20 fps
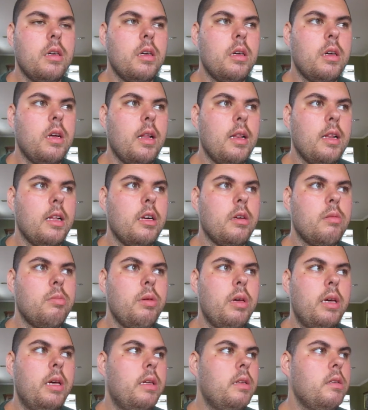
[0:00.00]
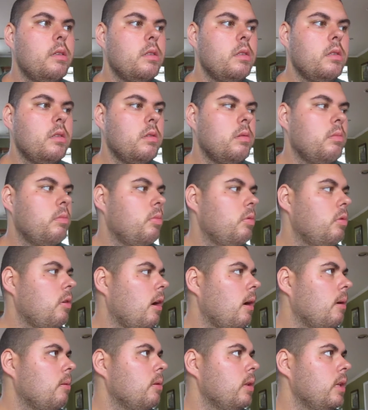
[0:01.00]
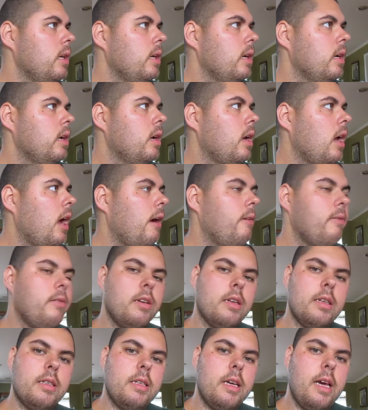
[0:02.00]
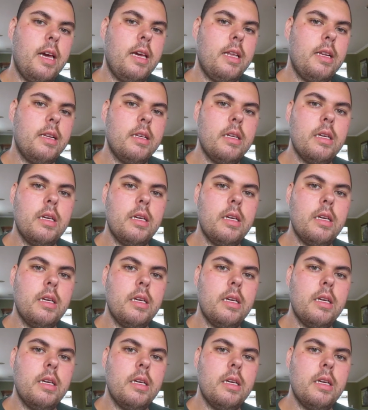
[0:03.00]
a little bit probably after 10